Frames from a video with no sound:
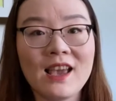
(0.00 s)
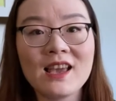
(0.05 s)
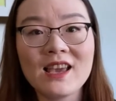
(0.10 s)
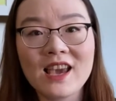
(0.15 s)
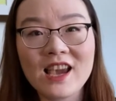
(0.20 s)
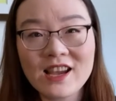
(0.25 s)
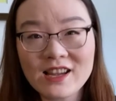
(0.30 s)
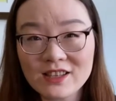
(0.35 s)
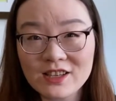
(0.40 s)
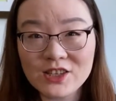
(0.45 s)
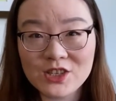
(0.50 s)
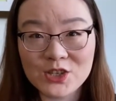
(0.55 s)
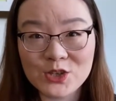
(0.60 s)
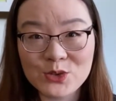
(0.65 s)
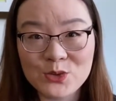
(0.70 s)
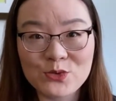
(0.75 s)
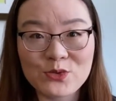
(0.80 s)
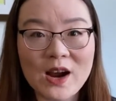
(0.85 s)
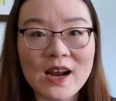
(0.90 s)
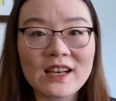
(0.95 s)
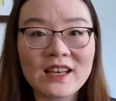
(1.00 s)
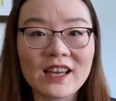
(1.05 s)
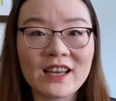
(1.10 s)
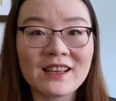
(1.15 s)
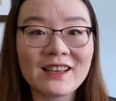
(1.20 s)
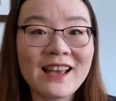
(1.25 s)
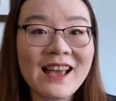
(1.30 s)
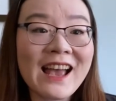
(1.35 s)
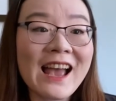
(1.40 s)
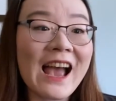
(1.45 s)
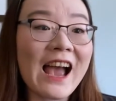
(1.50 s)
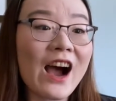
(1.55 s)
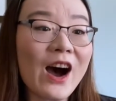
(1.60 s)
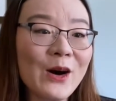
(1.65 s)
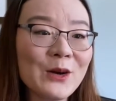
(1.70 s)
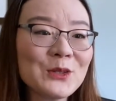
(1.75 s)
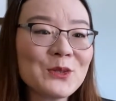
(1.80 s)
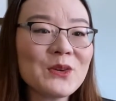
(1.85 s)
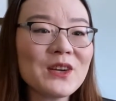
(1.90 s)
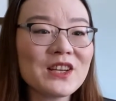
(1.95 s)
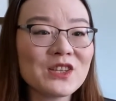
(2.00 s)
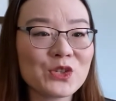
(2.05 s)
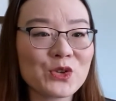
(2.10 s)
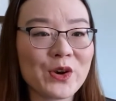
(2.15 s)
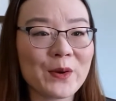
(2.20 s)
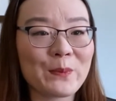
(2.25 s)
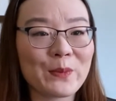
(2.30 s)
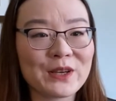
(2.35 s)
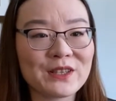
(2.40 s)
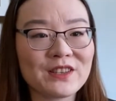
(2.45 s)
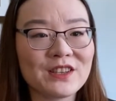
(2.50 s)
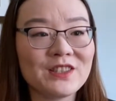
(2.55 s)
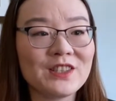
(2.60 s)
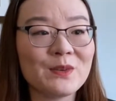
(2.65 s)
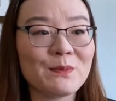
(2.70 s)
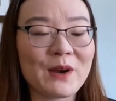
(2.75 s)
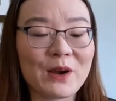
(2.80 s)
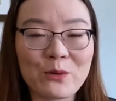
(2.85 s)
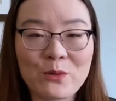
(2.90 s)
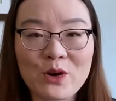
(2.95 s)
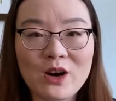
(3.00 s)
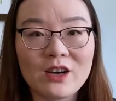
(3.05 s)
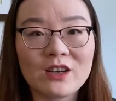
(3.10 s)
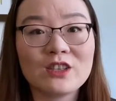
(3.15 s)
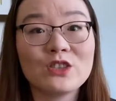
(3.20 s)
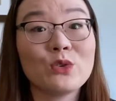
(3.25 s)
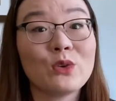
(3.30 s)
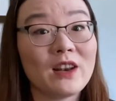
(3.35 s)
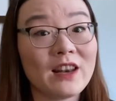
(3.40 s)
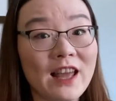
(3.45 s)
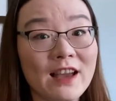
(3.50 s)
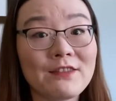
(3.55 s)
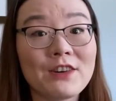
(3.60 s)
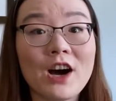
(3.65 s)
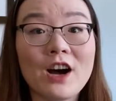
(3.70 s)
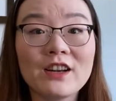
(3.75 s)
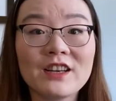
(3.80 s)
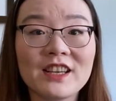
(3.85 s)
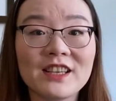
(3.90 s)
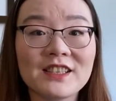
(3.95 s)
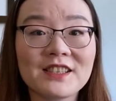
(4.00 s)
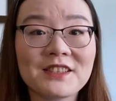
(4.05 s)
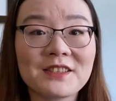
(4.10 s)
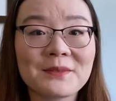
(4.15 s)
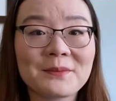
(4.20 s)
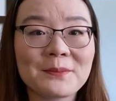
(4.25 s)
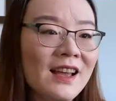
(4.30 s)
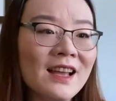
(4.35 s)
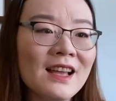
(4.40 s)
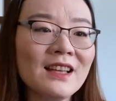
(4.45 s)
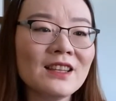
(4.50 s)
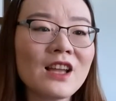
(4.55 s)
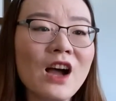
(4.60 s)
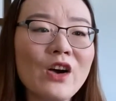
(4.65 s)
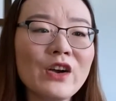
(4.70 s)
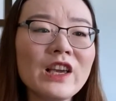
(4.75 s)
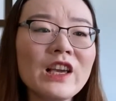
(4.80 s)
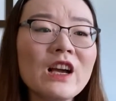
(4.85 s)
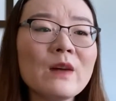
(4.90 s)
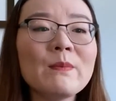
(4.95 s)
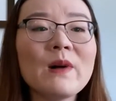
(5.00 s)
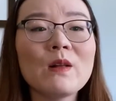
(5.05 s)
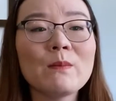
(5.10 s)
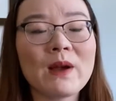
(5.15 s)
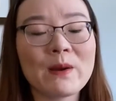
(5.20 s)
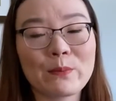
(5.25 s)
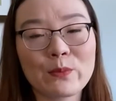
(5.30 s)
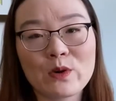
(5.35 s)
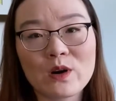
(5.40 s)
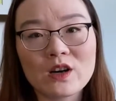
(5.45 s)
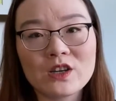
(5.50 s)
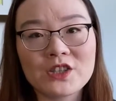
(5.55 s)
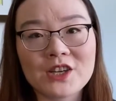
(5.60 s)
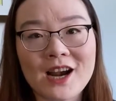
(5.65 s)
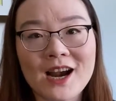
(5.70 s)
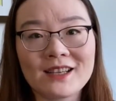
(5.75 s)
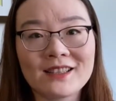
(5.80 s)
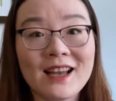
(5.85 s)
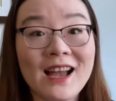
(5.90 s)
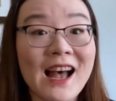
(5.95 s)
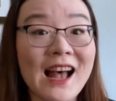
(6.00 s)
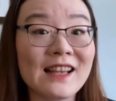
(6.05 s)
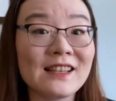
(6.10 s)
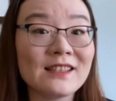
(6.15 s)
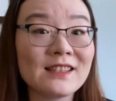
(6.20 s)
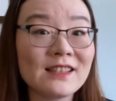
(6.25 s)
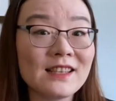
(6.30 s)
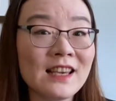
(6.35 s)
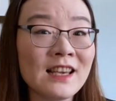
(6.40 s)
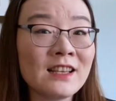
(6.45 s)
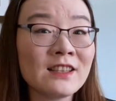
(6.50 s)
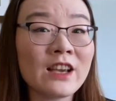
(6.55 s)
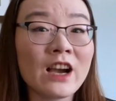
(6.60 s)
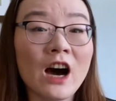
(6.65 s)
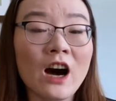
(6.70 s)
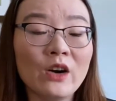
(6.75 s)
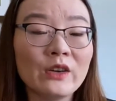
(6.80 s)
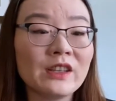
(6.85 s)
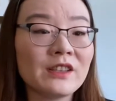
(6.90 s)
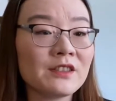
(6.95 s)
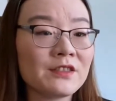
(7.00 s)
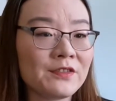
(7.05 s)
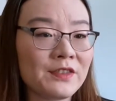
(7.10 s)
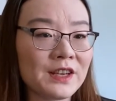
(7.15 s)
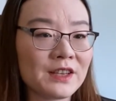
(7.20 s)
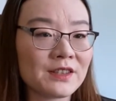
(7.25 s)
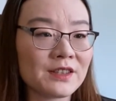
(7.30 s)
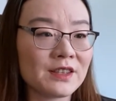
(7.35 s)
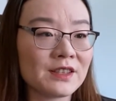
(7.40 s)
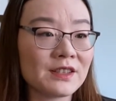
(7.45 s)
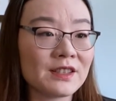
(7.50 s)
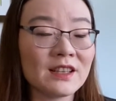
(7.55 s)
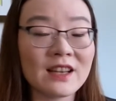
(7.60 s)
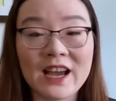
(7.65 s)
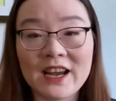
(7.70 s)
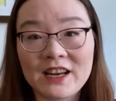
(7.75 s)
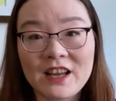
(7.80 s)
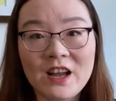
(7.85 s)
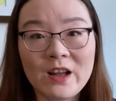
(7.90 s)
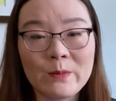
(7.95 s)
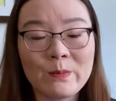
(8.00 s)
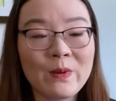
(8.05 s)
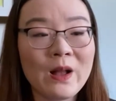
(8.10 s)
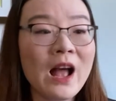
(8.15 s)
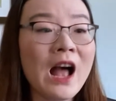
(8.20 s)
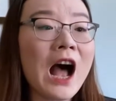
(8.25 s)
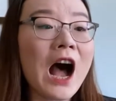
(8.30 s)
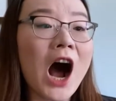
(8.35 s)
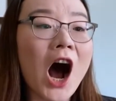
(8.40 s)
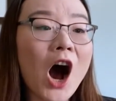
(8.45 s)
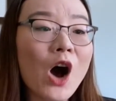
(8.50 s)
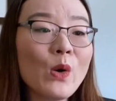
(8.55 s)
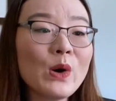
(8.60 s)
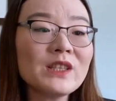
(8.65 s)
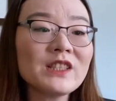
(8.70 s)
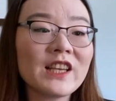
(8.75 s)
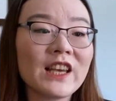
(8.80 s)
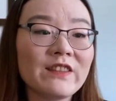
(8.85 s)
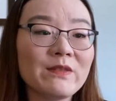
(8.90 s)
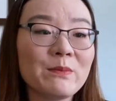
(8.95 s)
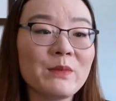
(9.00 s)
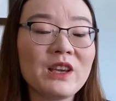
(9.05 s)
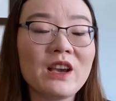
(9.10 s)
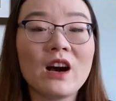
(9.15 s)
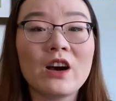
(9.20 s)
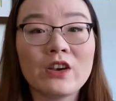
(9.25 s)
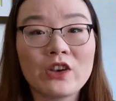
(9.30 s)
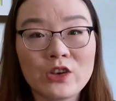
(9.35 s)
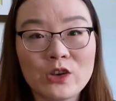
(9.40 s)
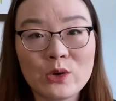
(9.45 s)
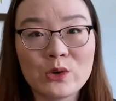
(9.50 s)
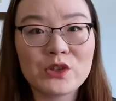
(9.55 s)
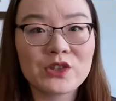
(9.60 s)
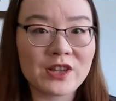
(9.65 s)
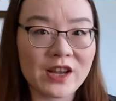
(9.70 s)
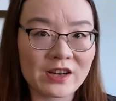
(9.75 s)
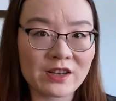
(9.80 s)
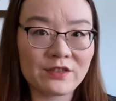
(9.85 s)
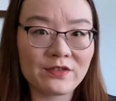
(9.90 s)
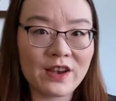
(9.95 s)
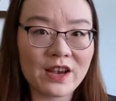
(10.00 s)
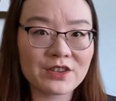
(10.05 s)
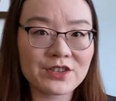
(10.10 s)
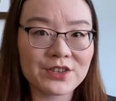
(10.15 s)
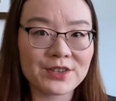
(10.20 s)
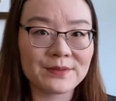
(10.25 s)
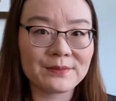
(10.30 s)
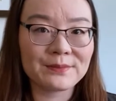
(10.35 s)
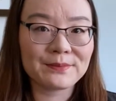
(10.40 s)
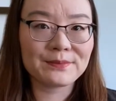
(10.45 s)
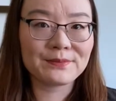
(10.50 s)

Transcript: In addition to writing, I also enjoy presenting my work to a live audience. Talking about my project and seeing the audience faces light up always gave me a huge satisfaction.